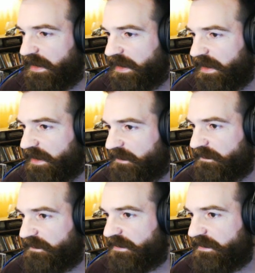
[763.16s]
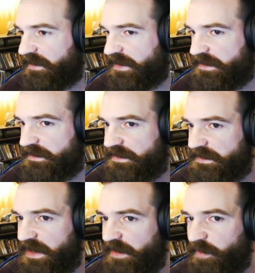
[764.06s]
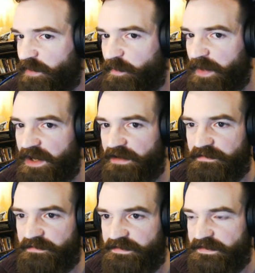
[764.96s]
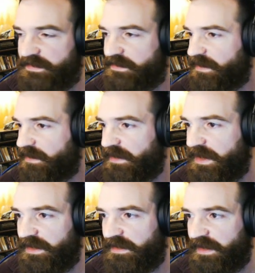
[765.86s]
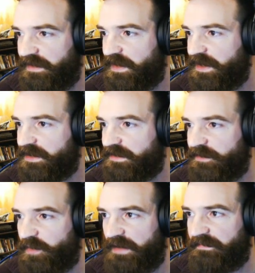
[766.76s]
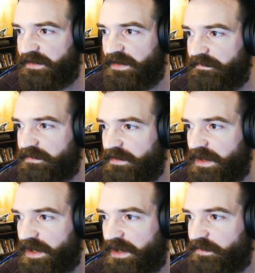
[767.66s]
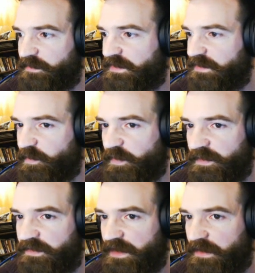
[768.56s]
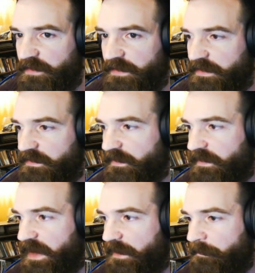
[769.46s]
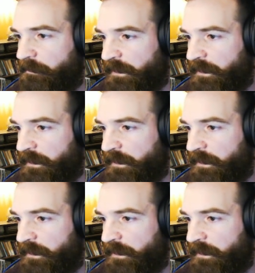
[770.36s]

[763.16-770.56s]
if these sample panels are anything like the graphic novel, I'm super stoked for them.